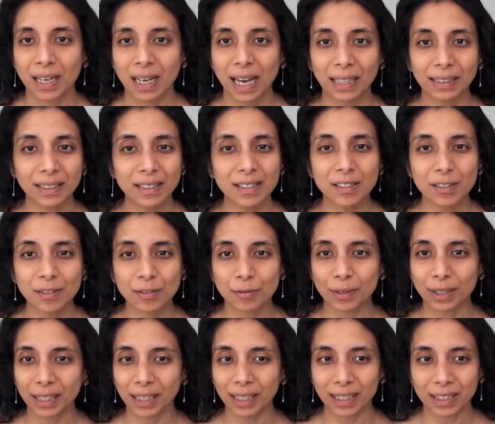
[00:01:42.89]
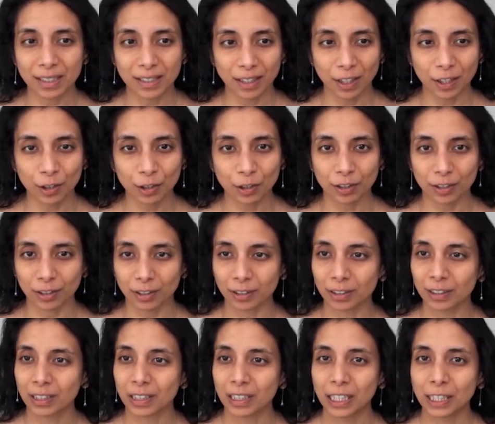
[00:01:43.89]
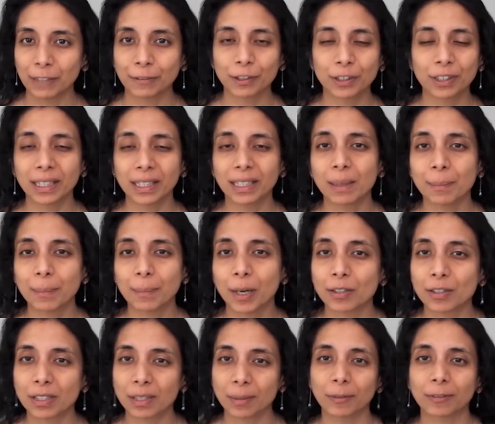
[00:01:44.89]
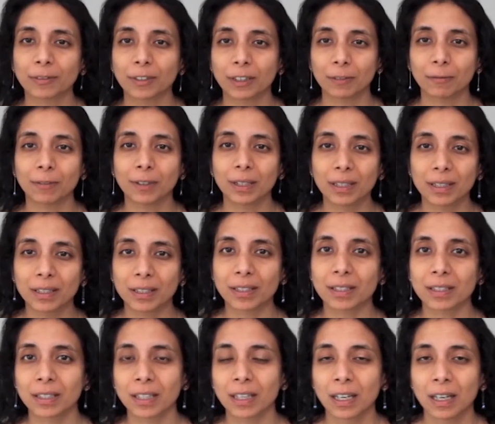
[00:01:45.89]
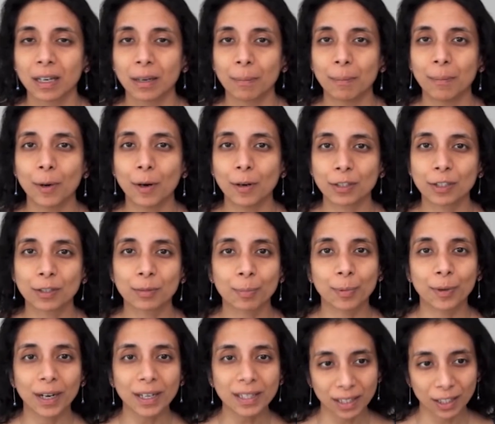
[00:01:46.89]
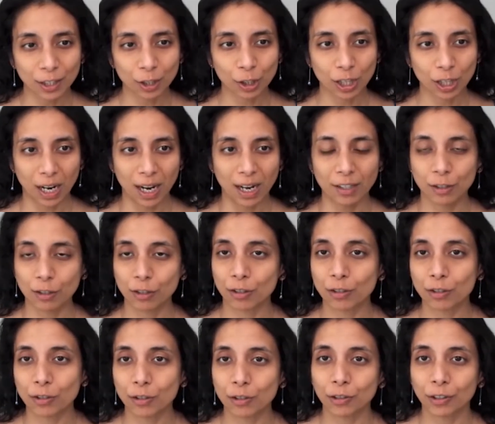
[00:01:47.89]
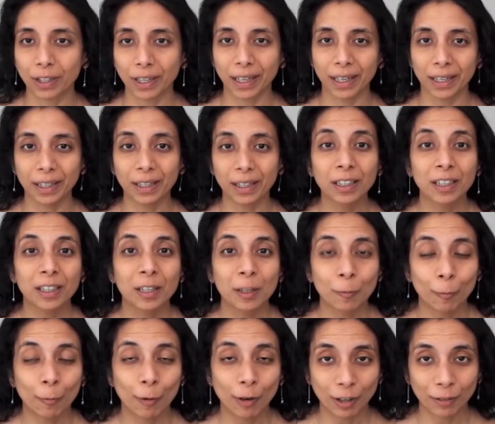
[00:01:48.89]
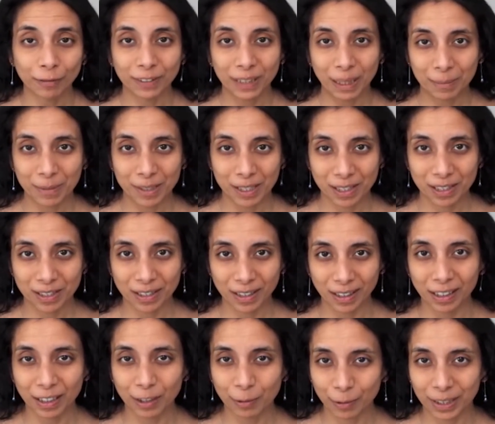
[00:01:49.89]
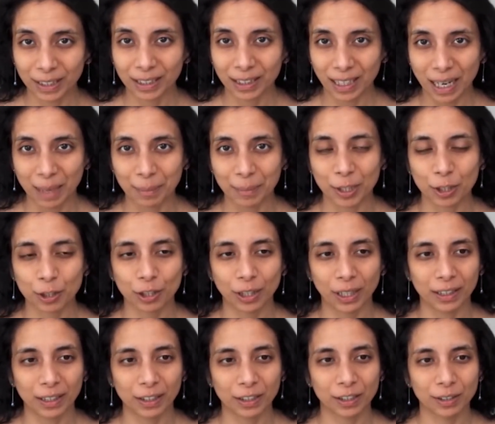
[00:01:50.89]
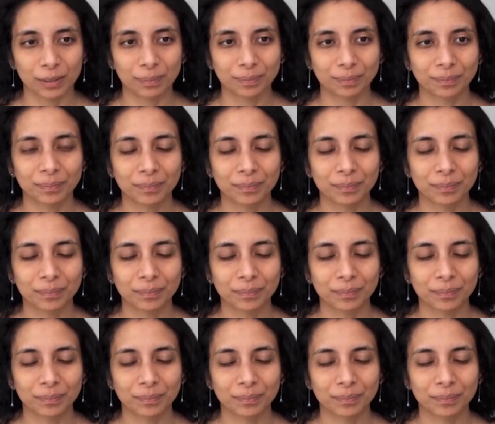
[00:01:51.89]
And this is really essential. If you think about some of the world's most pressing challenges today, one of them is dealing with climate change.